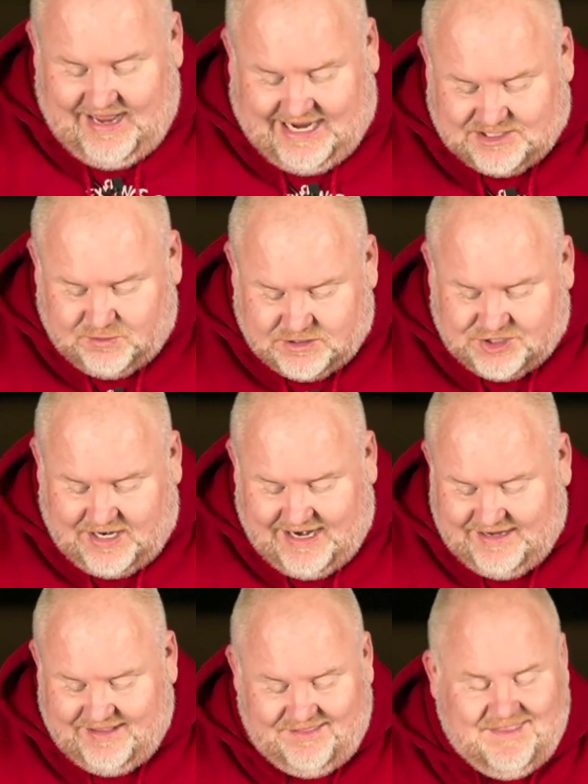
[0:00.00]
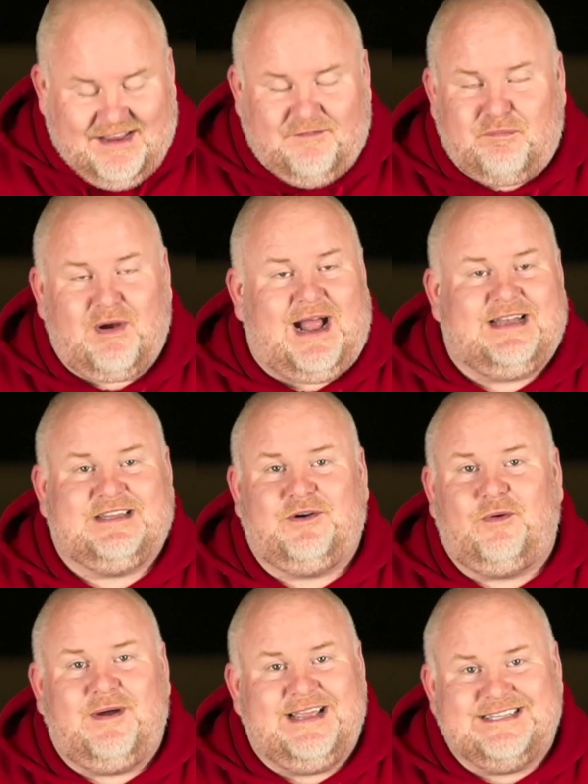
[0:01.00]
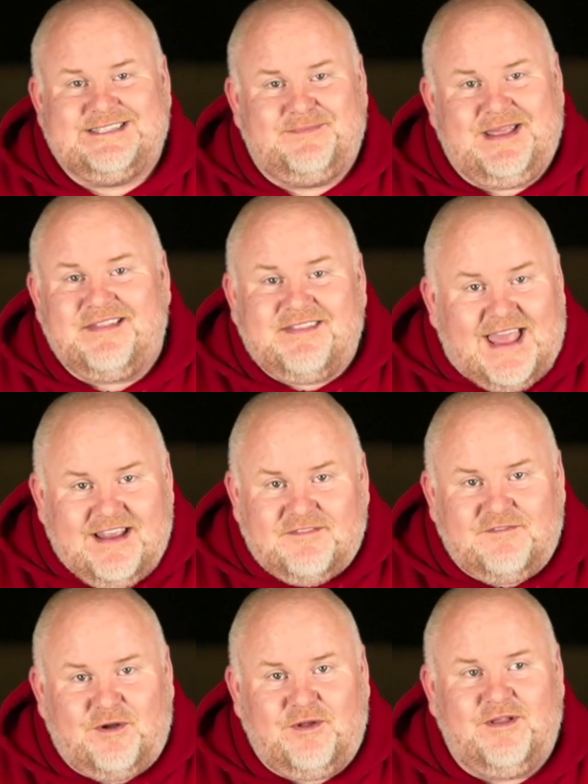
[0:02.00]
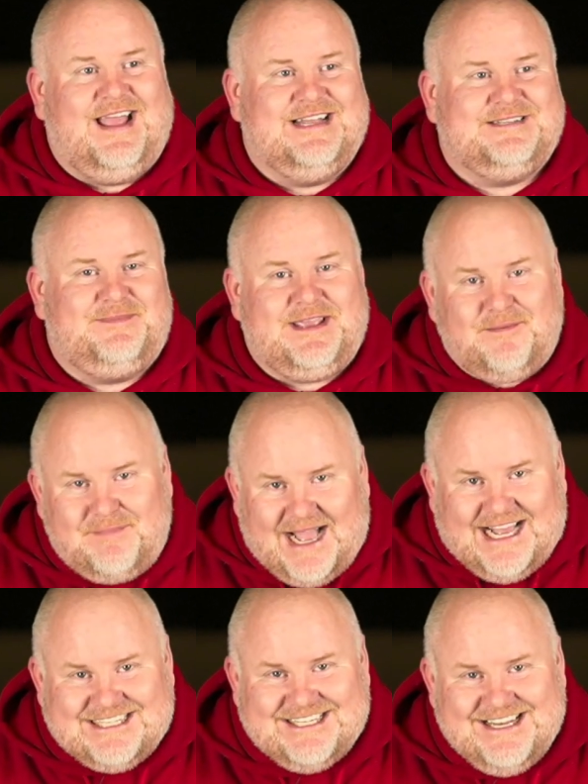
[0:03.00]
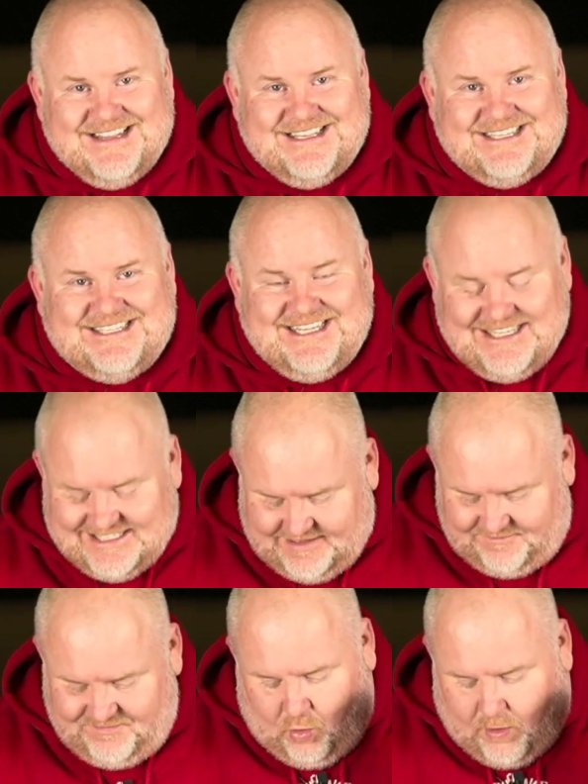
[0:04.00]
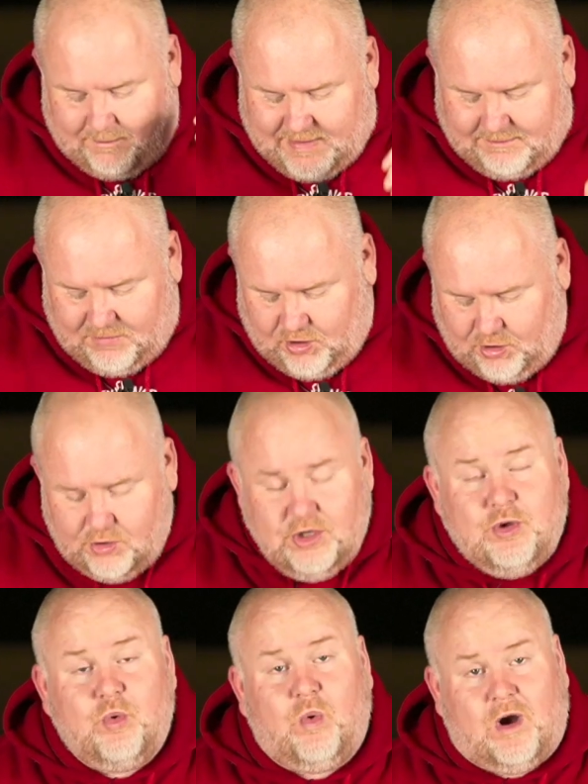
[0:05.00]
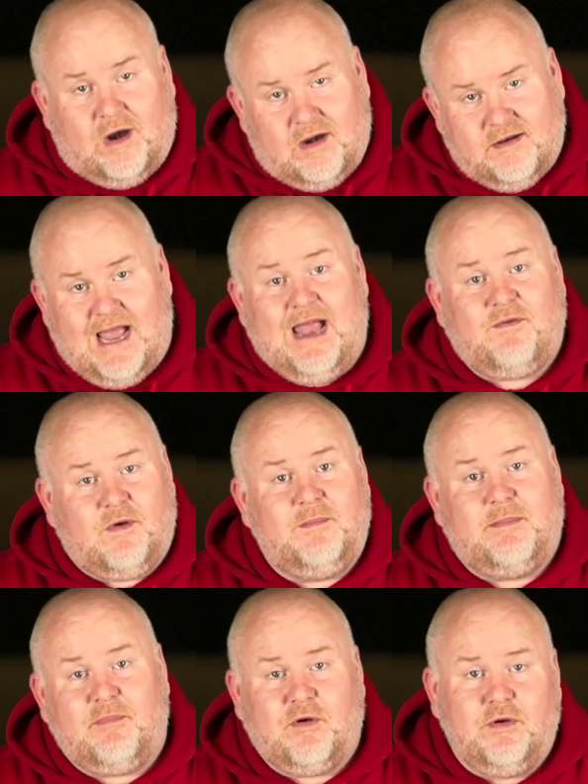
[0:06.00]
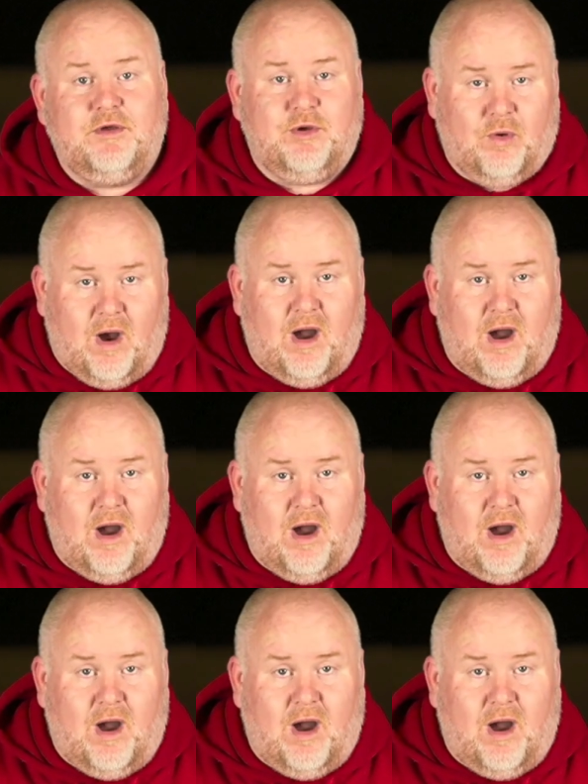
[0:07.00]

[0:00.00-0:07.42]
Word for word: as we're trying to think of practical ways to be thankful and to be compassionate this season, remember who you were and remember who you